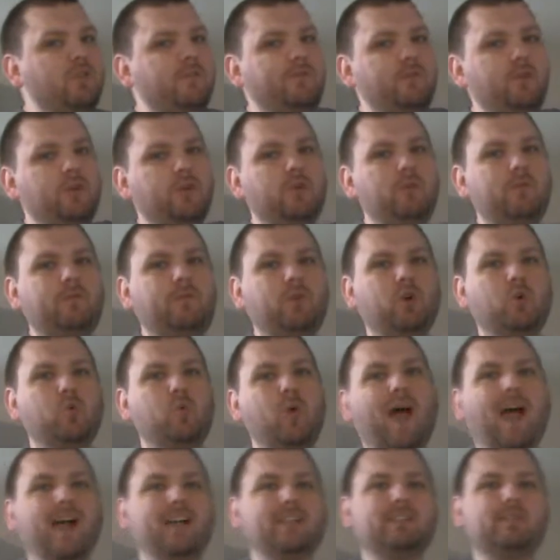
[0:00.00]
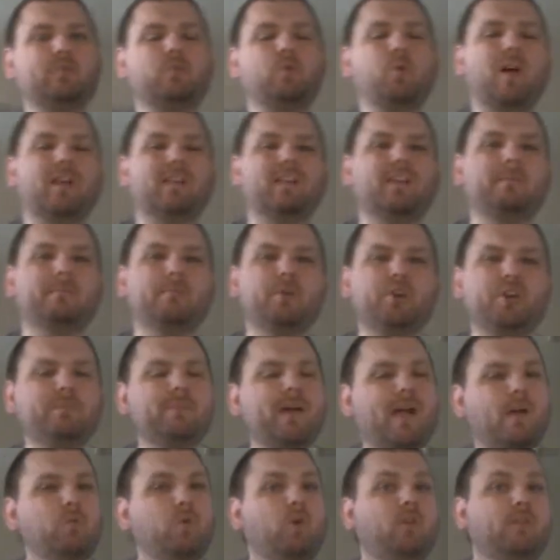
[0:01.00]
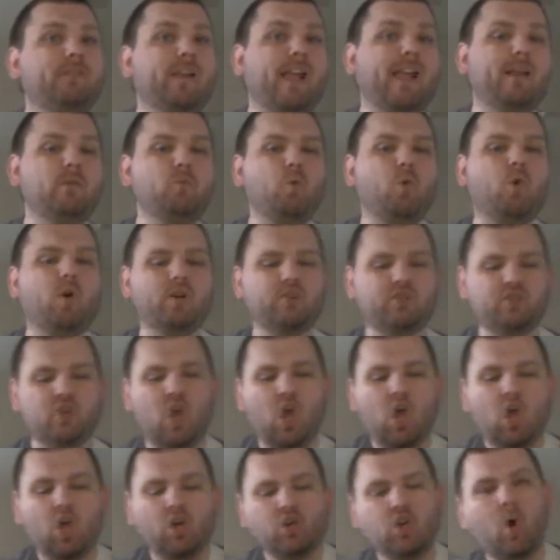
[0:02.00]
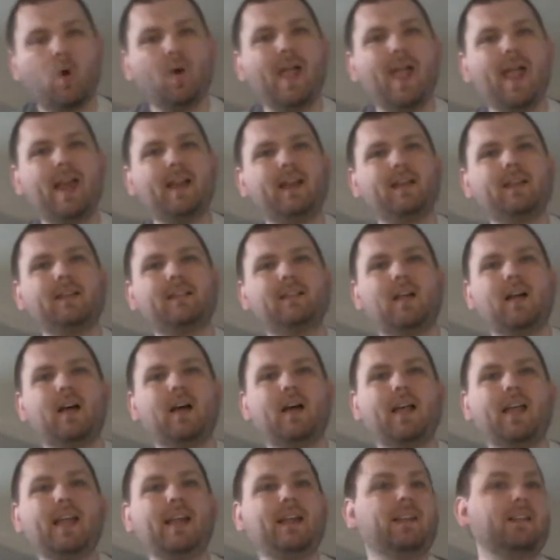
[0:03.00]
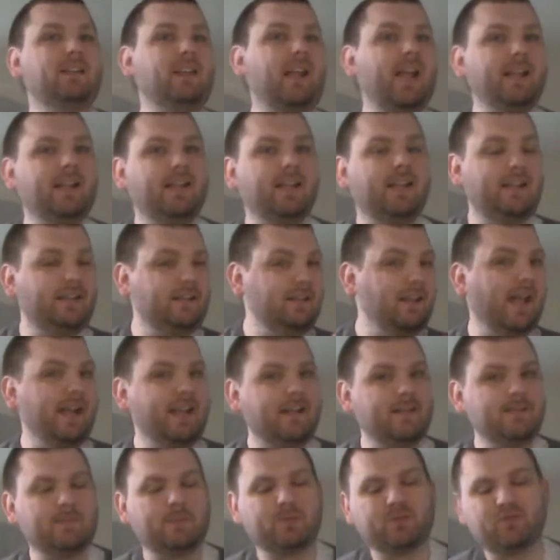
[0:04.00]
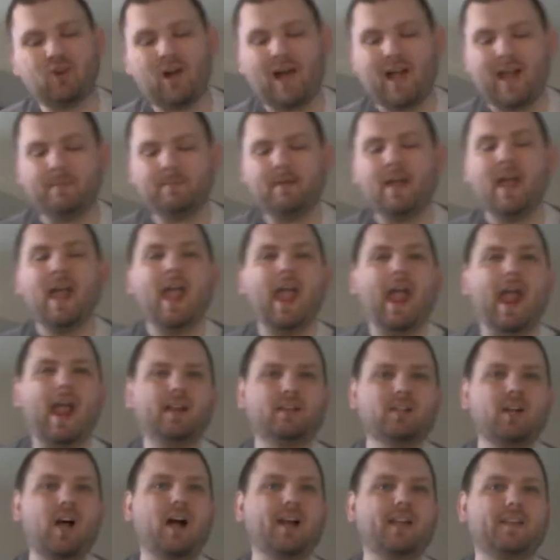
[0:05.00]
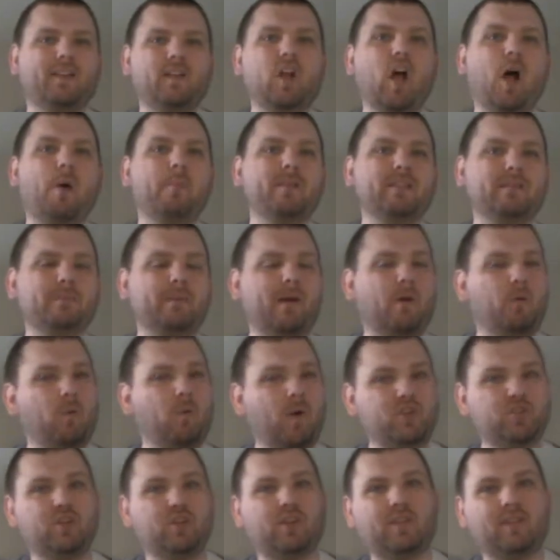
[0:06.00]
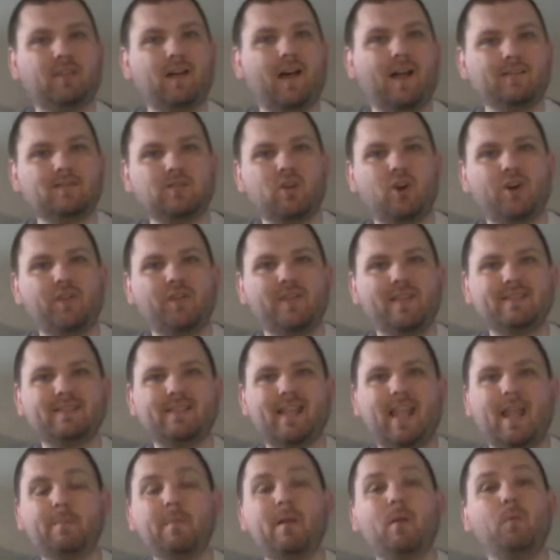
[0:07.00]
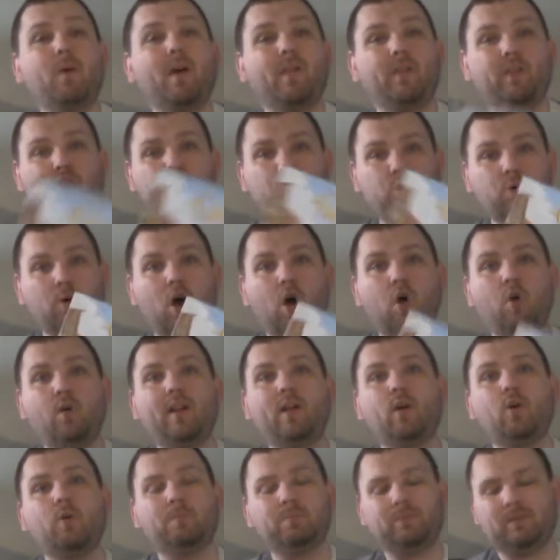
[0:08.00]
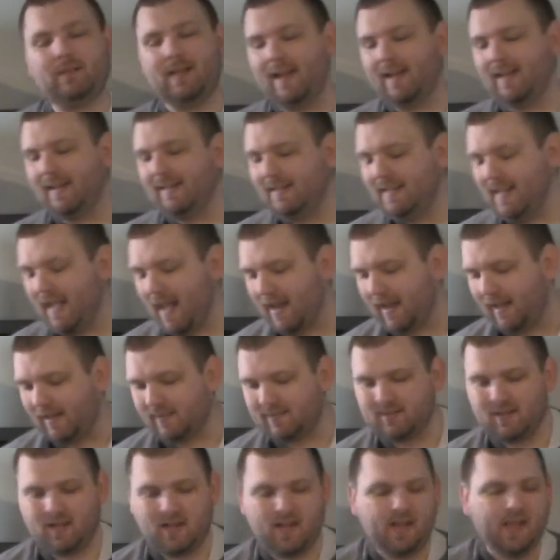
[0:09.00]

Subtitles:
Review for Quacks of Quedlinburg by Wolfgang Wars. Go ahead and hit like and subscribe, and talk in the comments about what your thoughts are in this game and whether you own it or plan to get it.